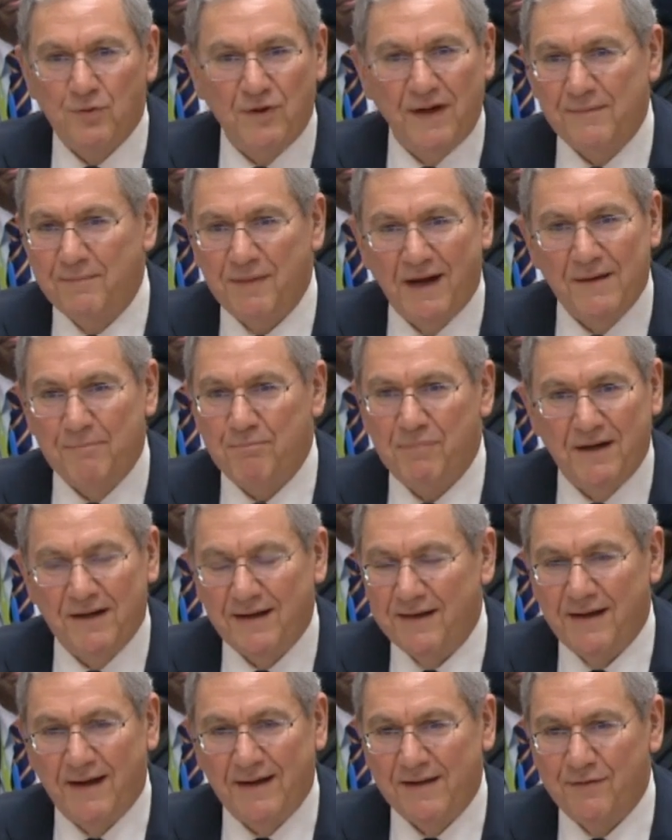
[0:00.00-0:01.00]

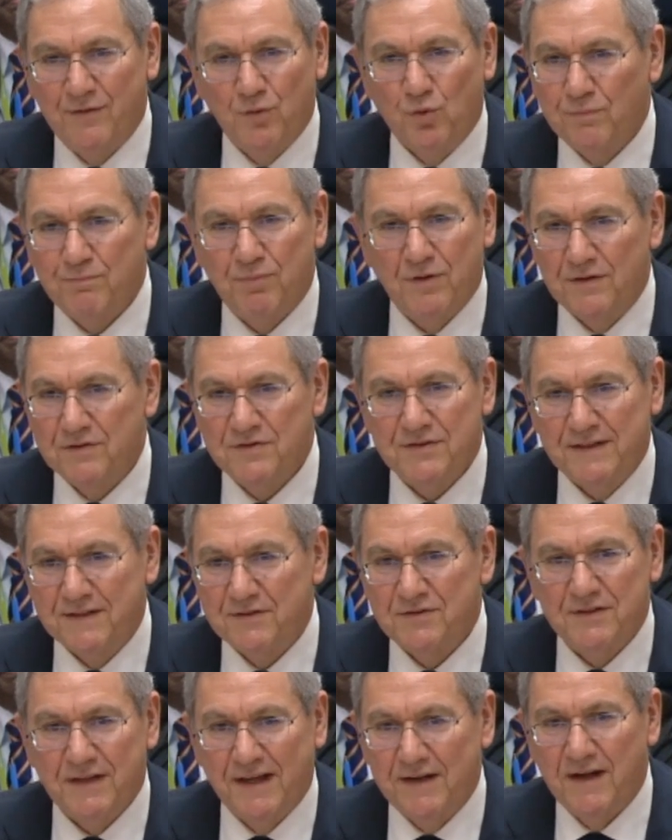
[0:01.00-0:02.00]
a thought
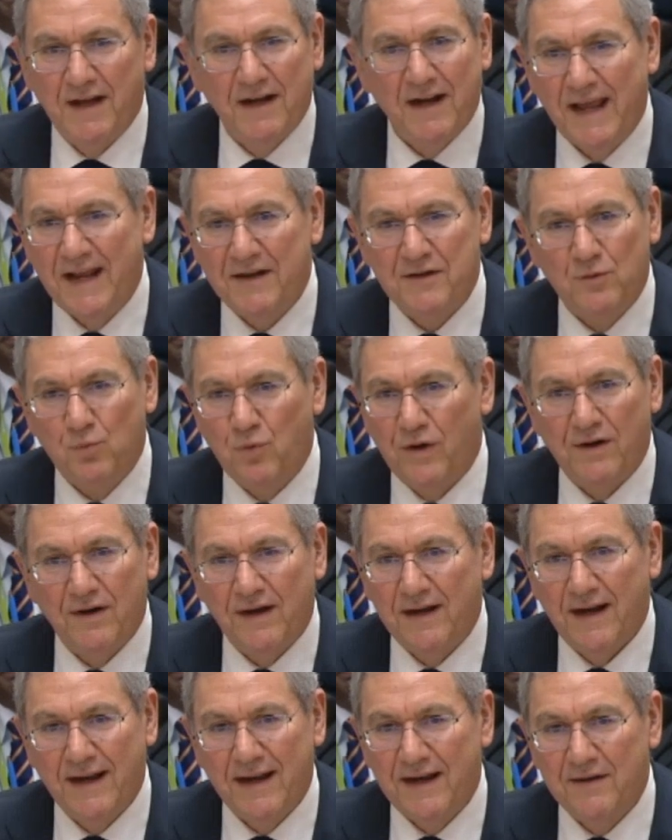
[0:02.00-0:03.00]
process and I landed where
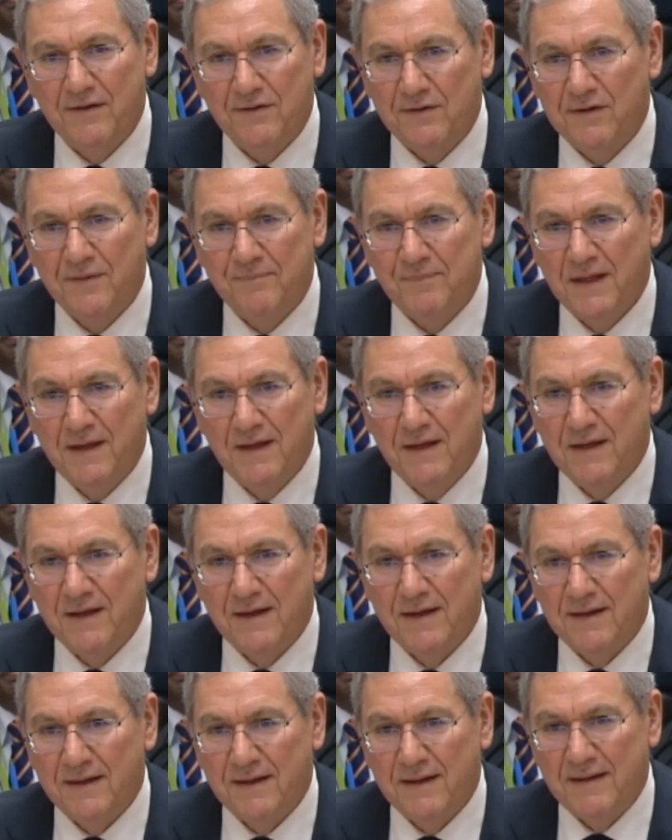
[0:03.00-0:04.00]
I landed.
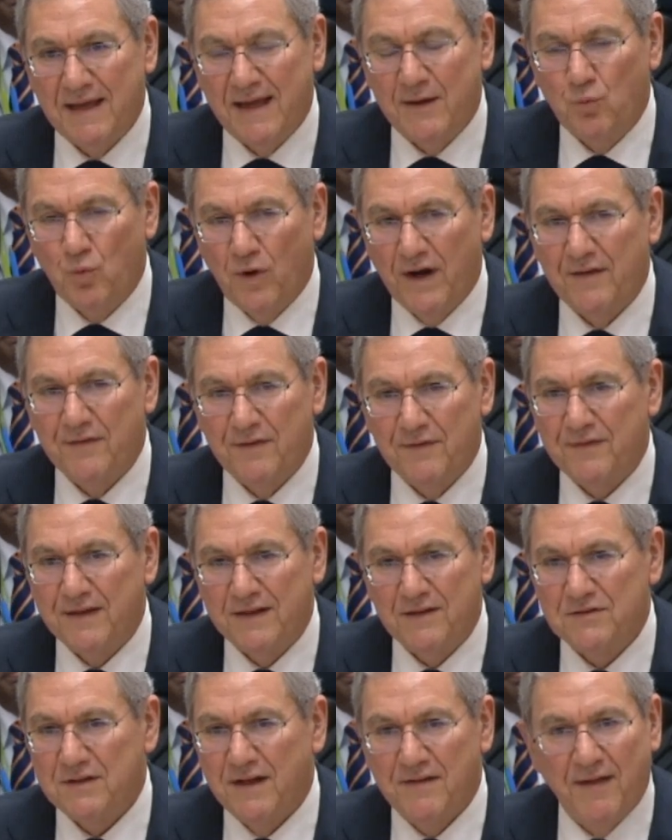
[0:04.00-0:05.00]
And one of the
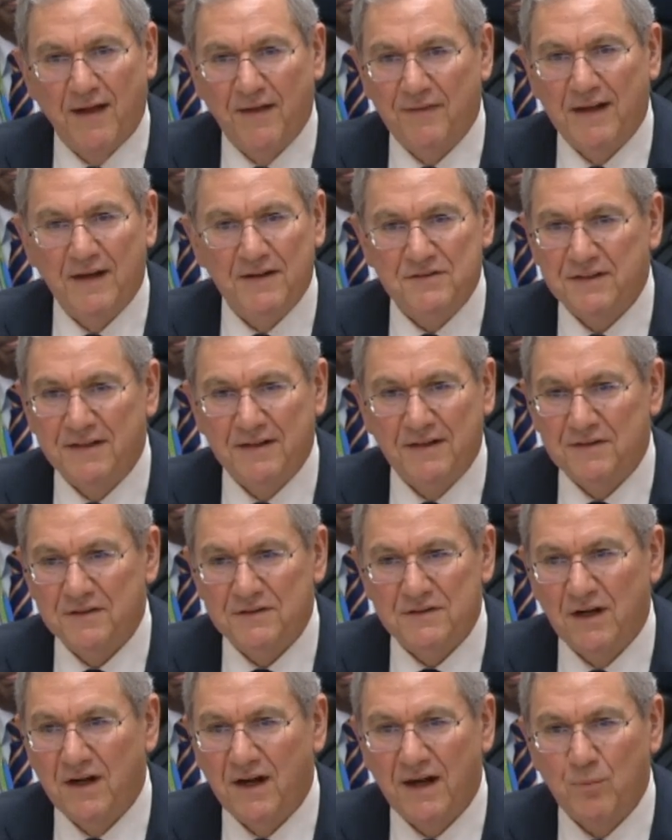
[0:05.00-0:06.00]
things I think I said at the
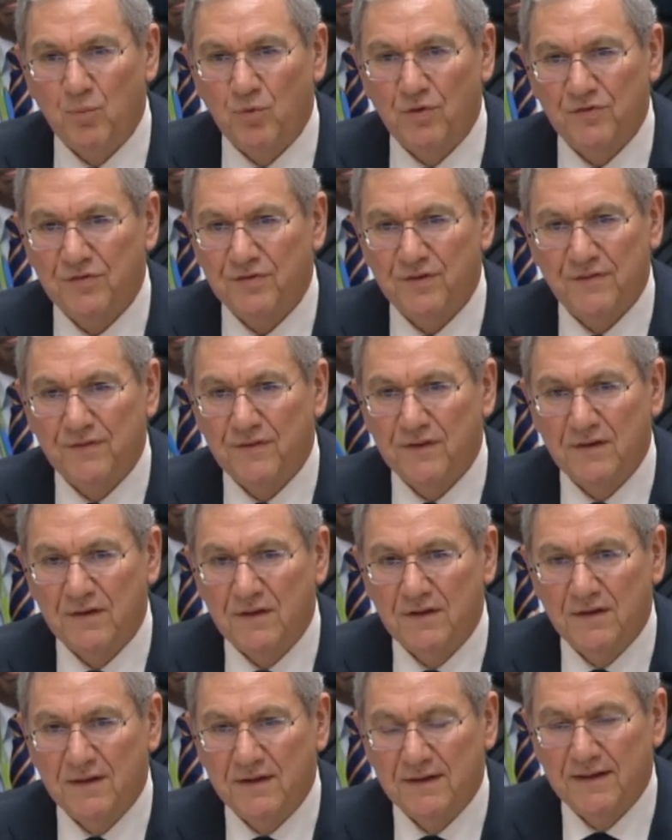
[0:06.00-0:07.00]
time was
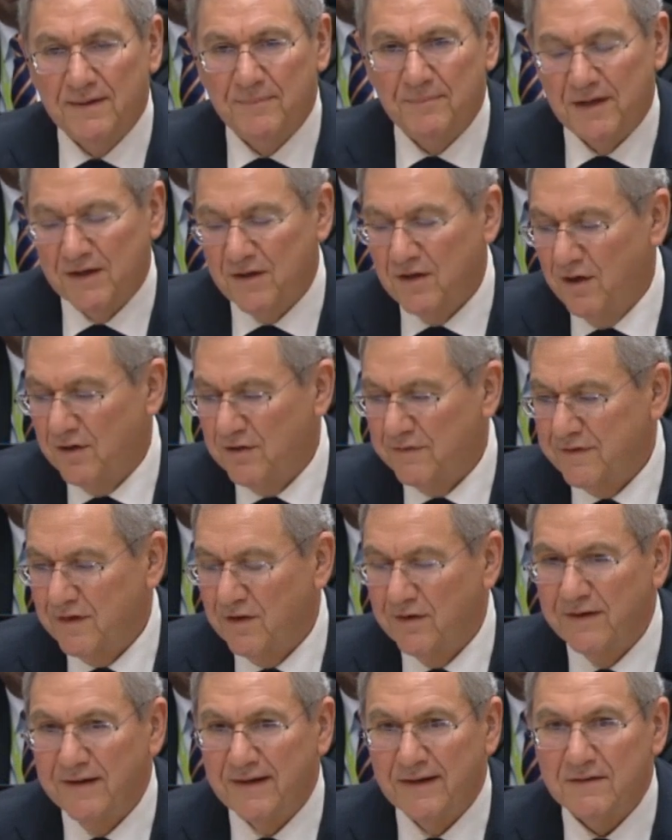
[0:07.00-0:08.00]
that a code of
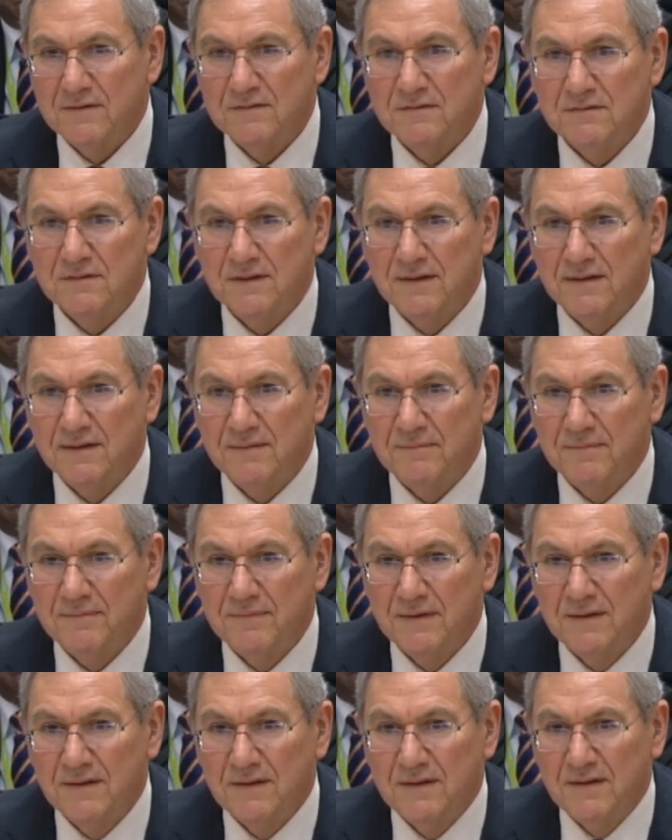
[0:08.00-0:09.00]
conduct
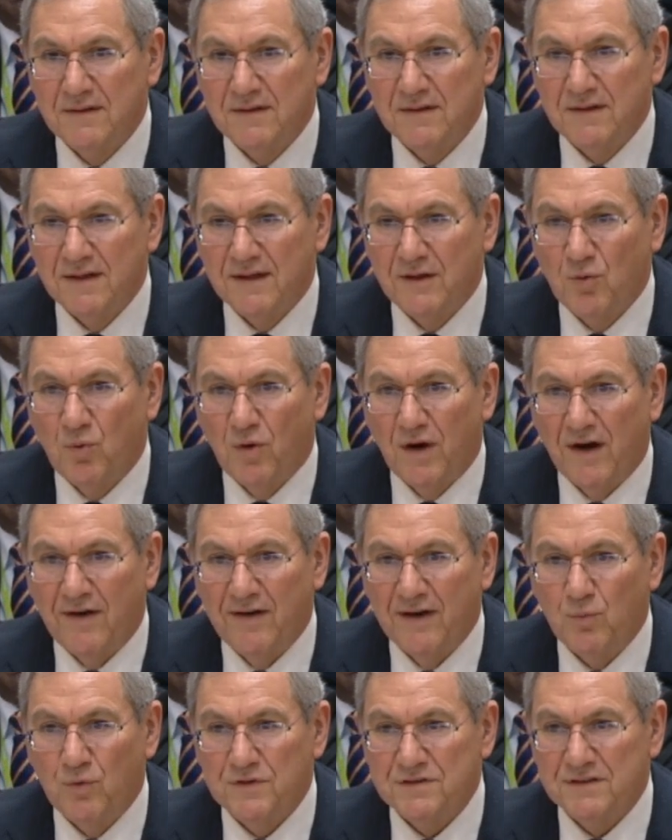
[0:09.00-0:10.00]

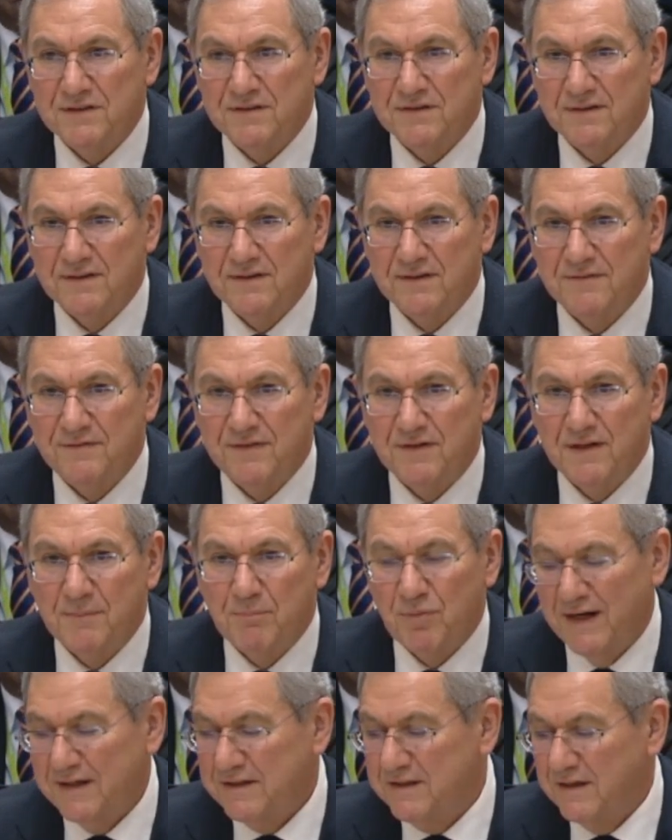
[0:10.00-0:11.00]
inquiry wasn't very
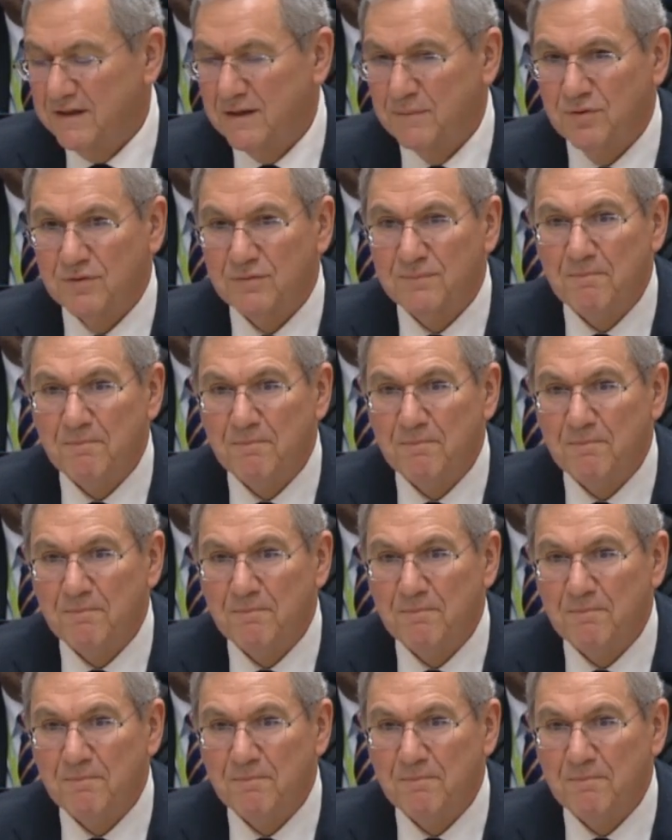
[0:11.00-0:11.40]
practicable.